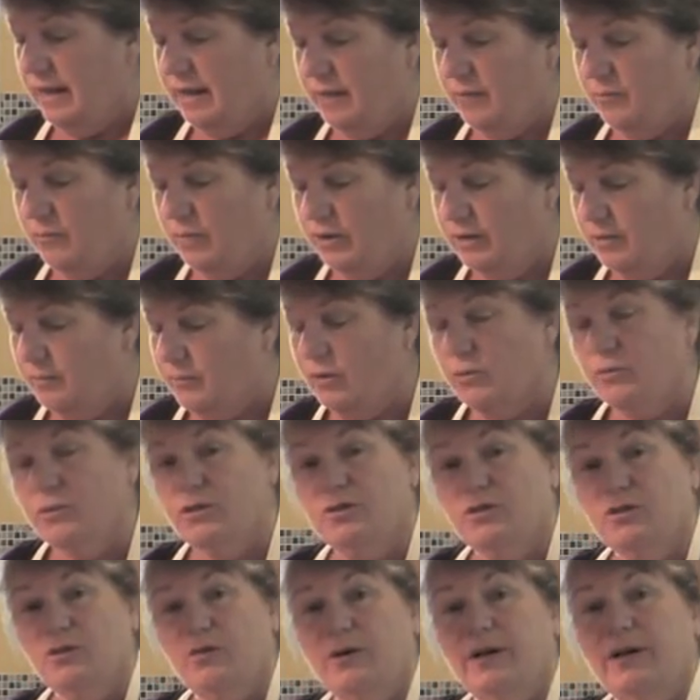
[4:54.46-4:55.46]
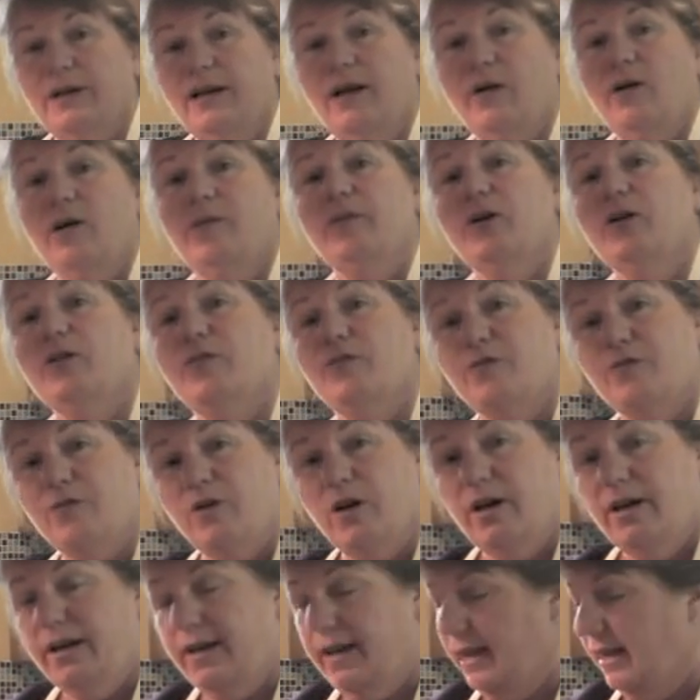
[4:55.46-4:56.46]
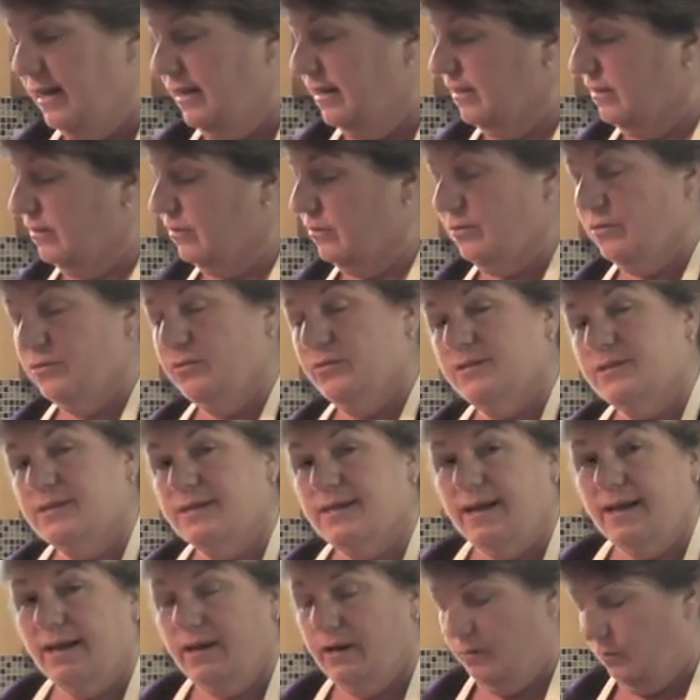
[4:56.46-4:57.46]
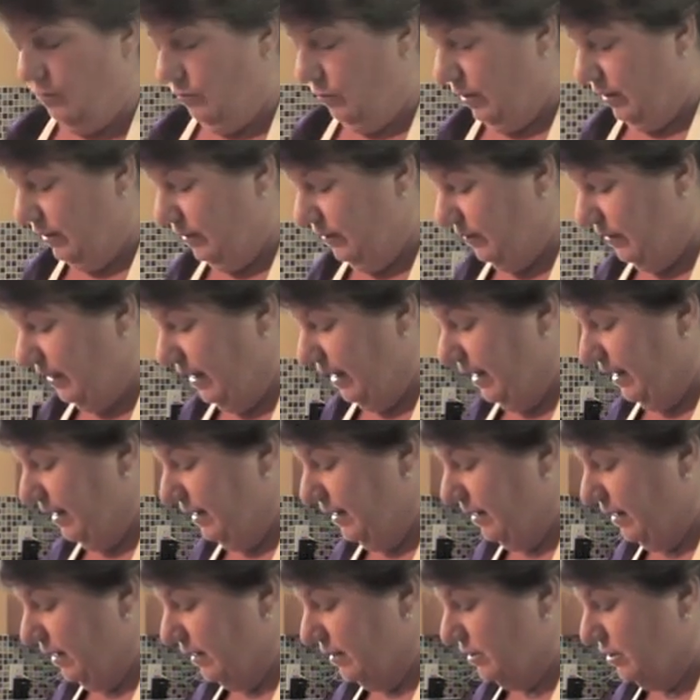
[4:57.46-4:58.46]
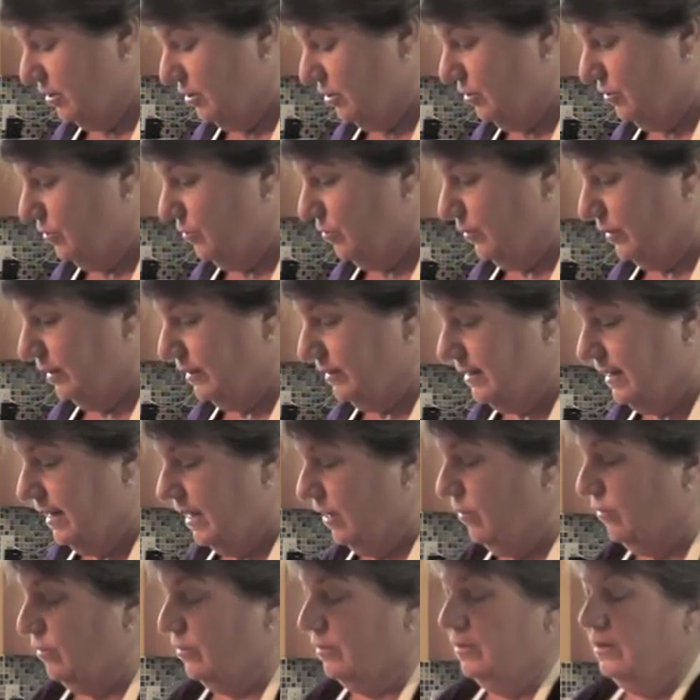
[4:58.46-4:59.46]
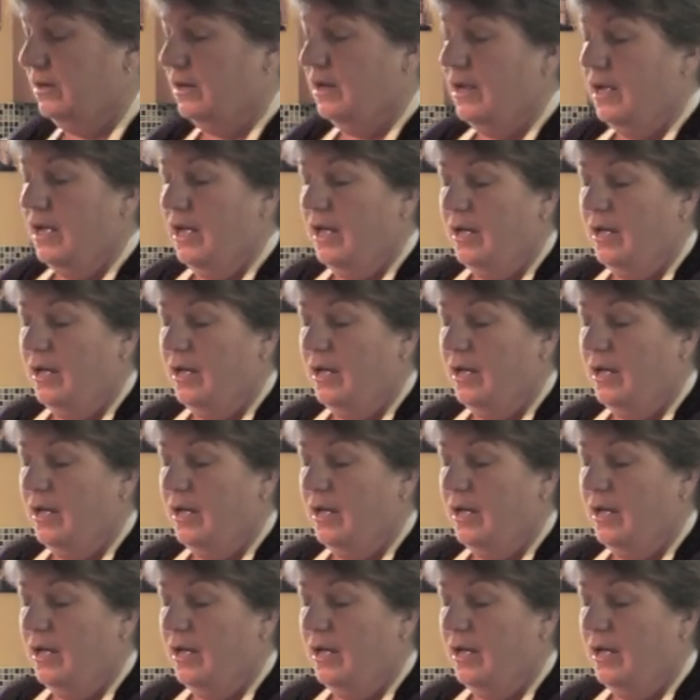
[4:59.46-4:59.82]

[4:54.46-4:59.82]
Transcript: And what I'm going to do right now, I'm going to fry an egg. You're going to say, what have an egg got to do with Touton?